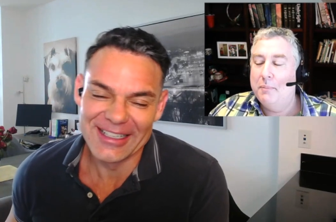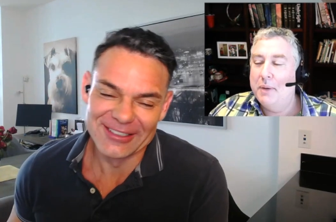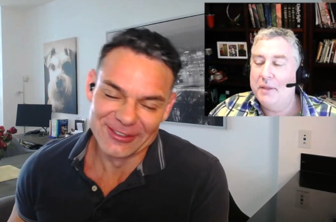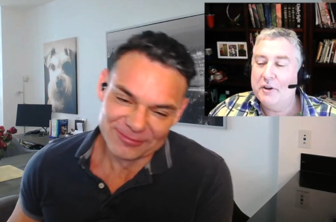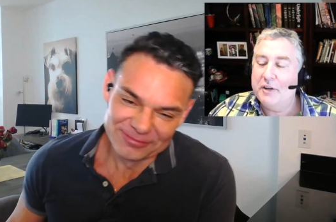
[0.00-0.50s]
Speaker 1: Yeah.
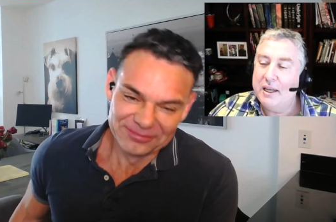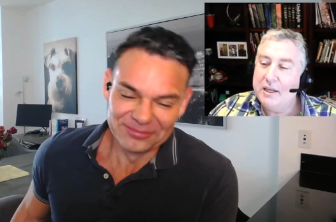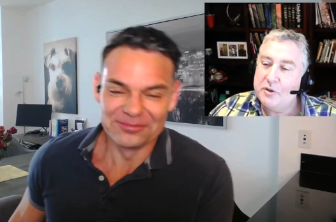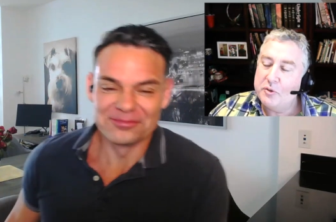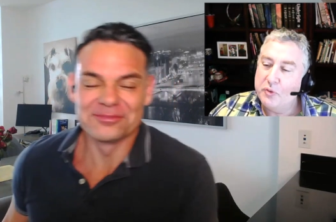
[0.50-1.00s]
But there
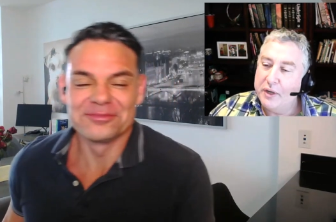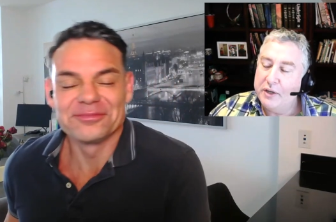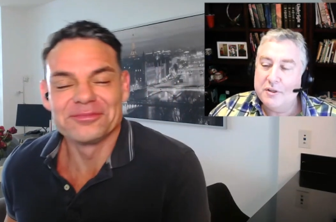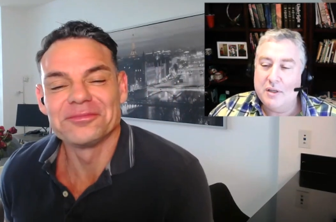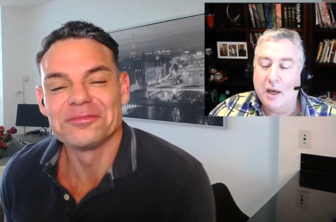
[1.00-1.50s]
is
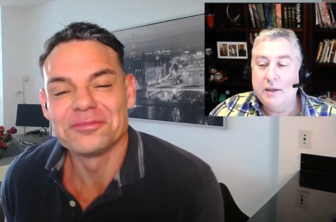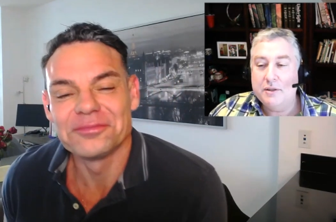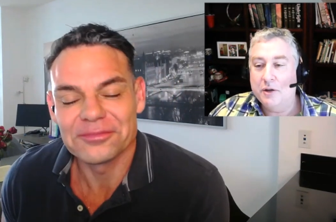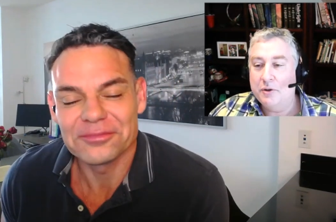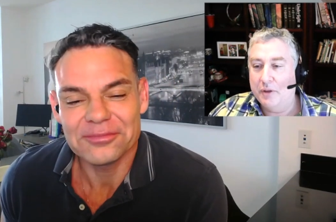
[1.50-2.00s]
real
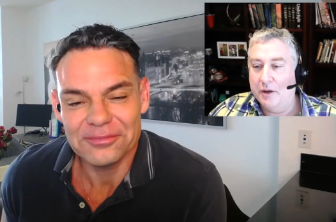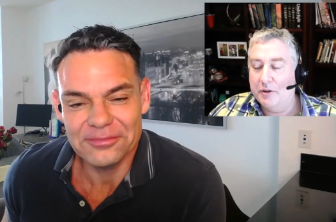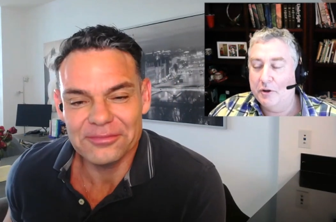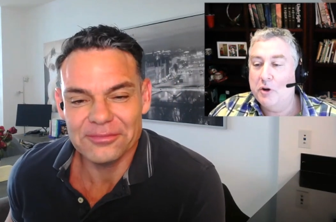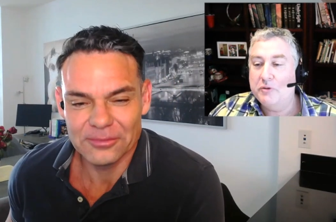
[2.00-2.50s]
science under there.
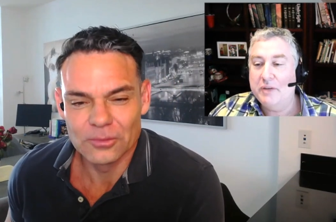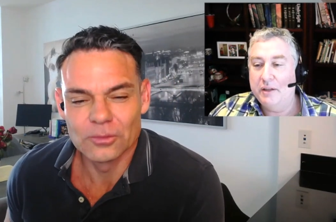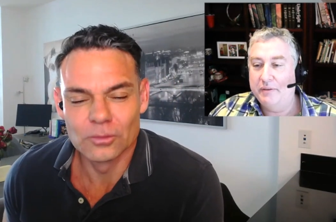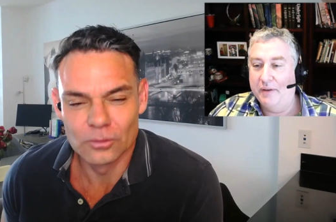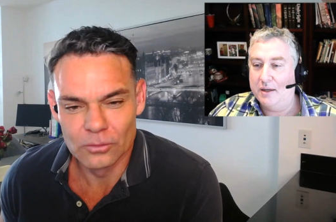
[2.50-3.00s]
There are
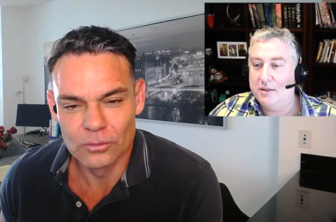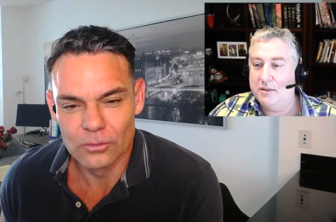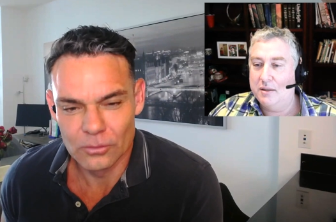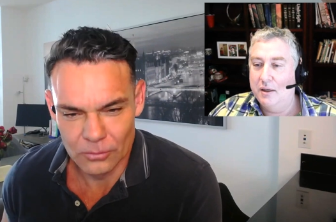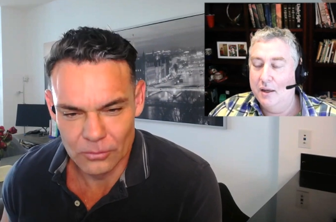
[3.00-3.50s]
real
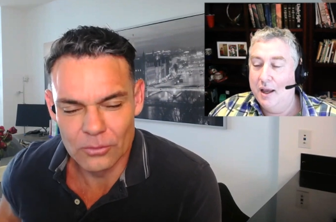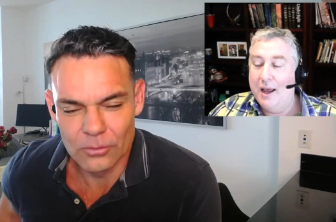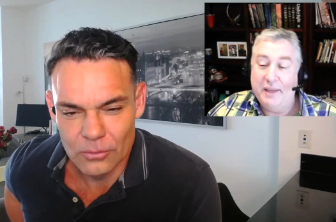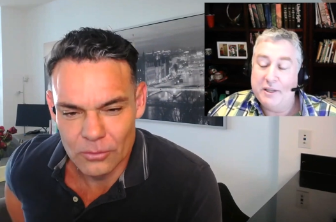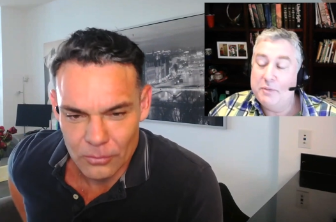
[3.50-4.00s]
effects,
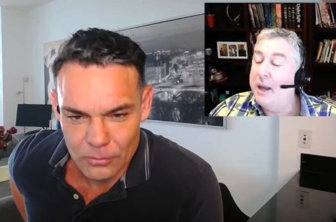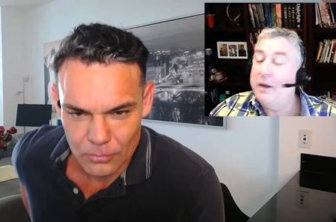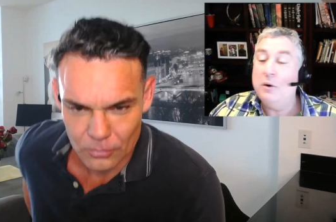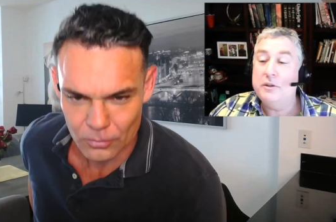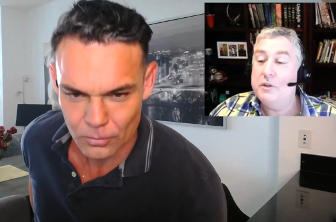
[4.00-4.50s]
mm-hmm. and that's my
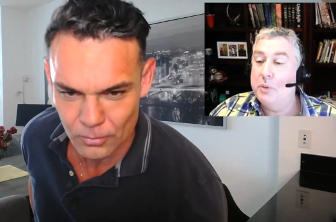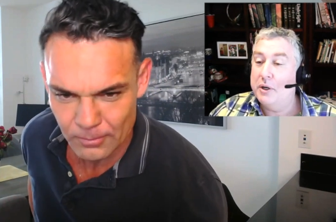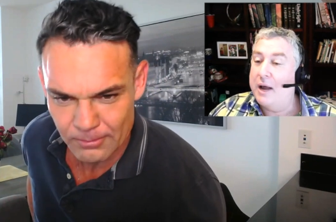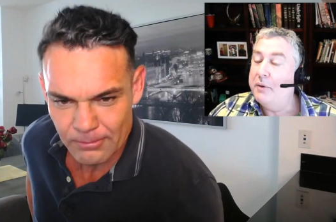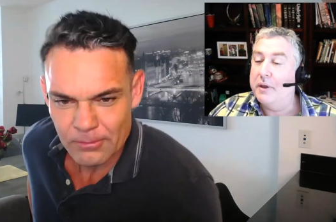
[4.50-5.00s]
goal is to put
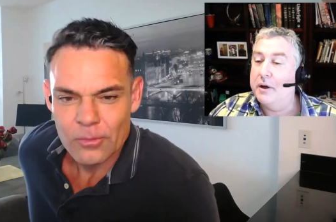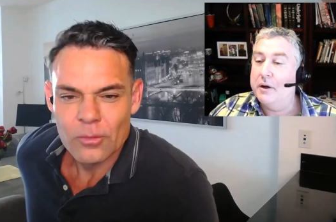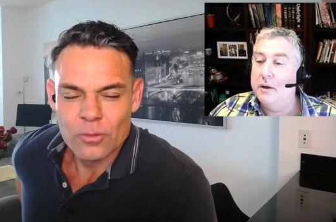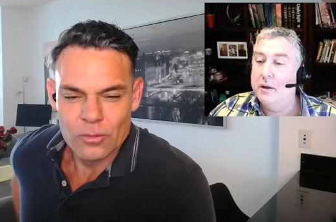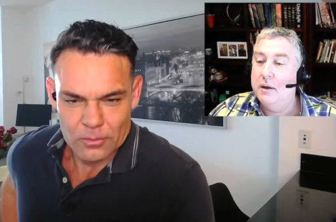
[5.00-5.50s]
it out there.
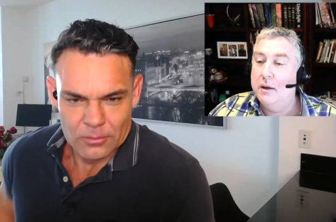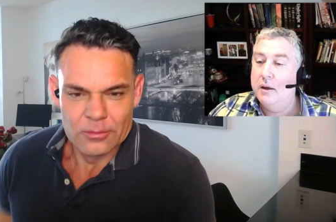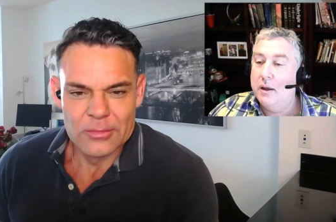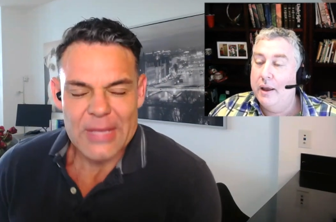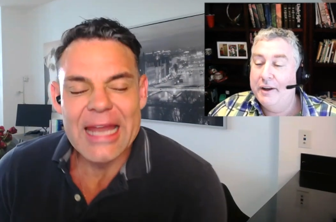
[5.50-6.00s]

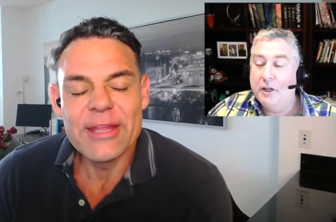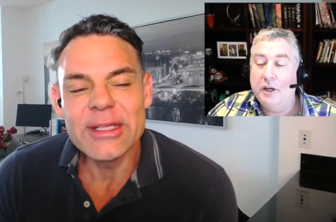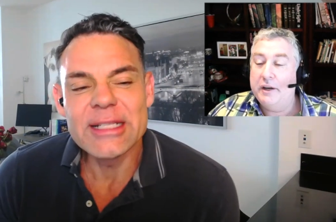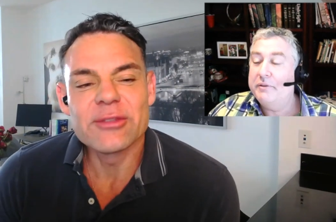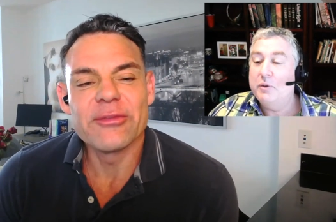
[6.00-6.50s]
Speaker 2: And, and I
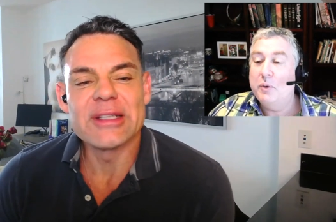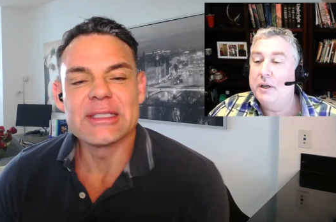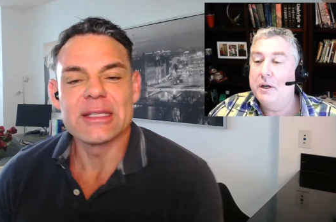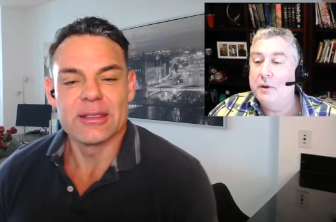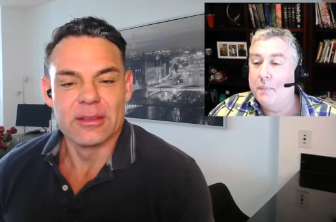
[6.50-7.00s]
think that's
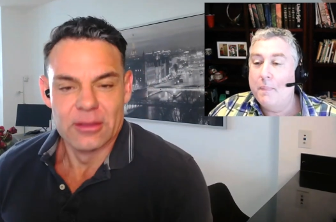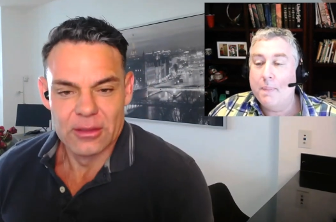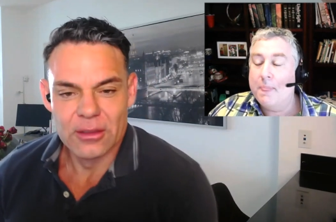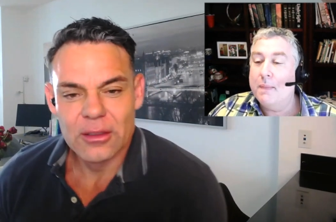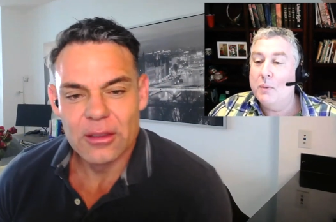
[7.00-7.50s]
fantastic.
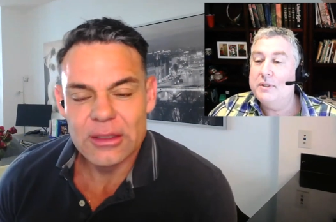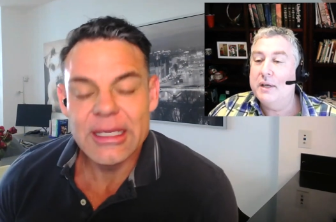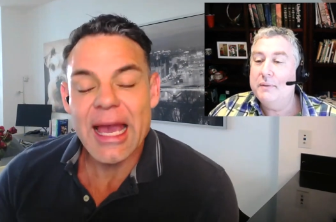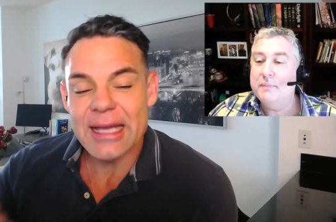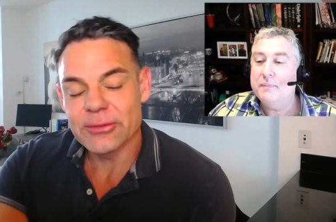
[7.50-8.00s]
Hmm? What's
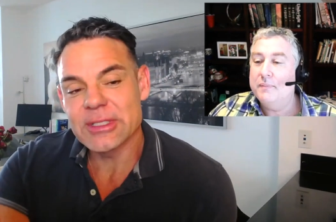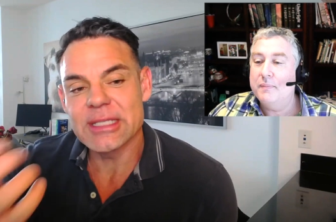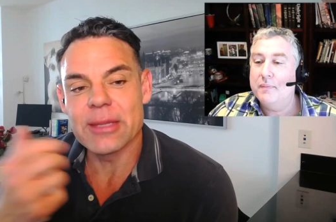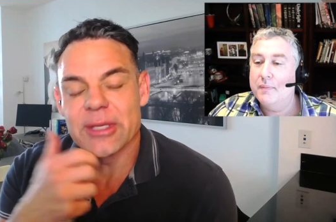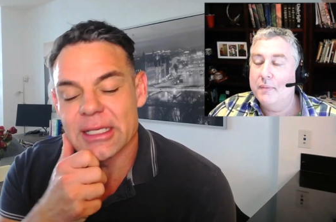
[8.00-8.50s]
that? Yeah, I was gonna
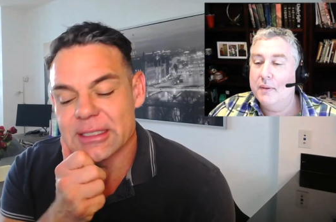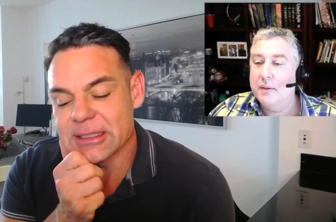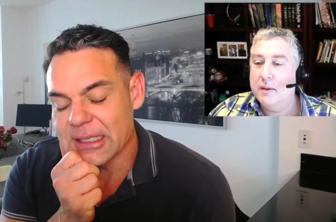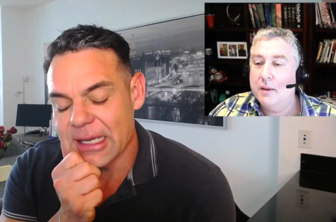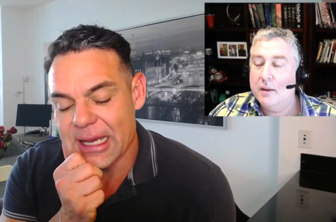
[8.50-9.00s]
say that
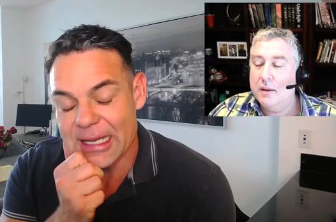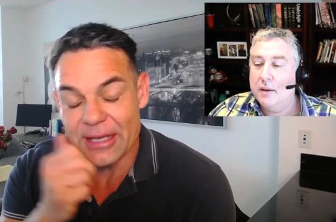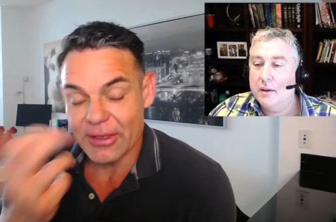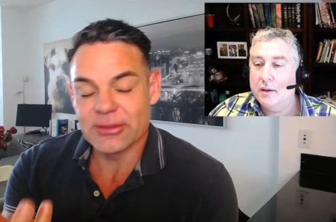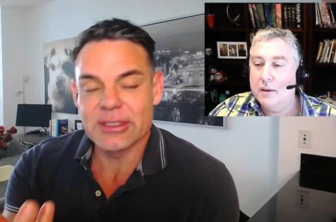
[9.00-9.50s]
because
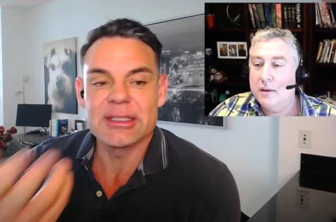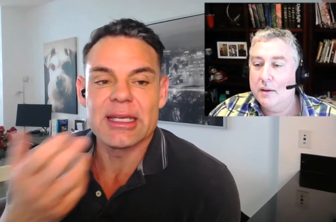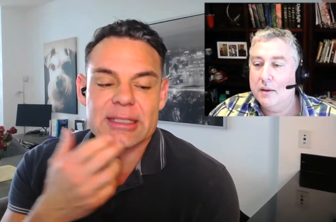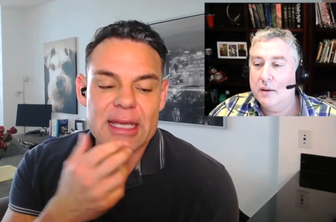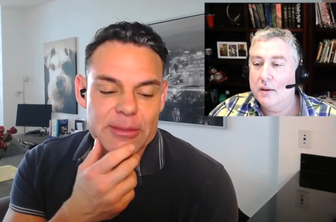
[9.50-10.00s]
I, I was gonna
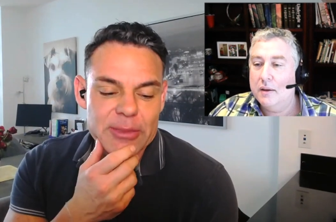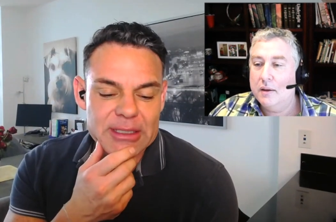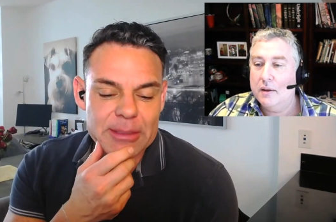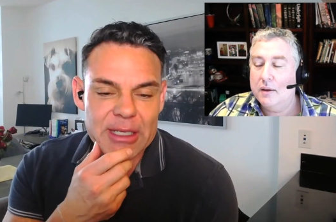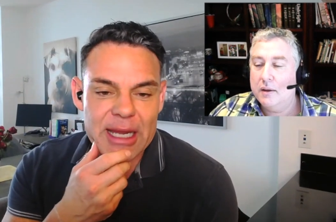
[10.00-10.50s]
say exactly
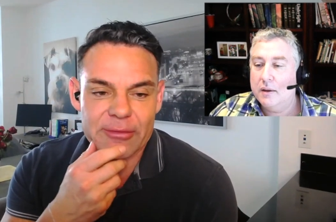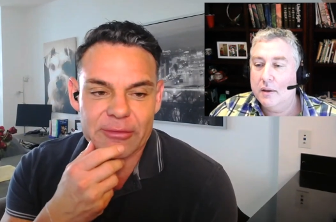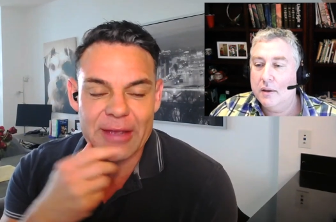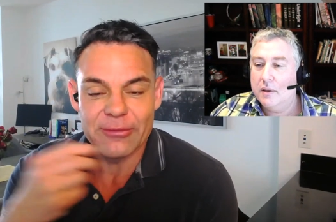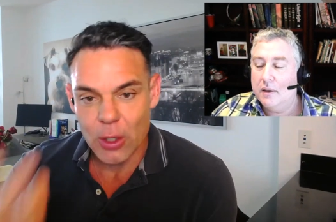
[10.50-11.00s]
because I mean
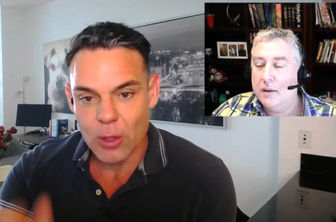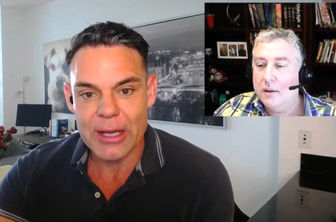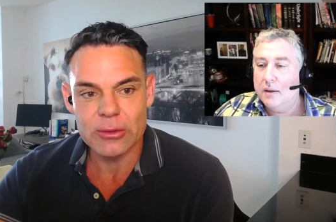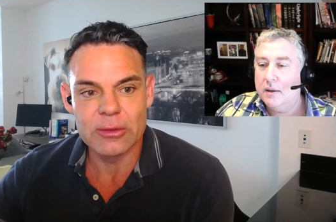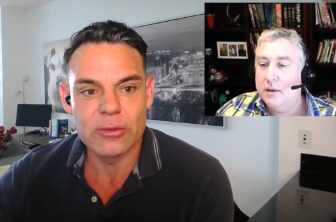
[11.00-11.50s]
I've I've know
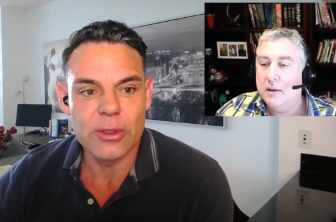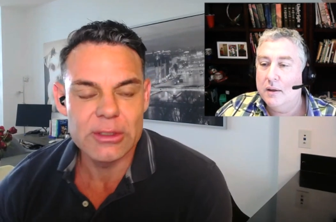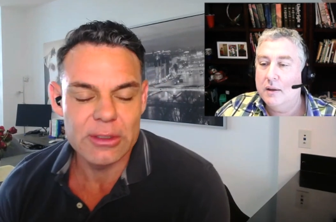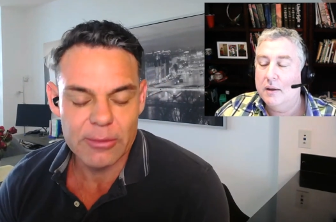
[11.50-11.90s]
about you of course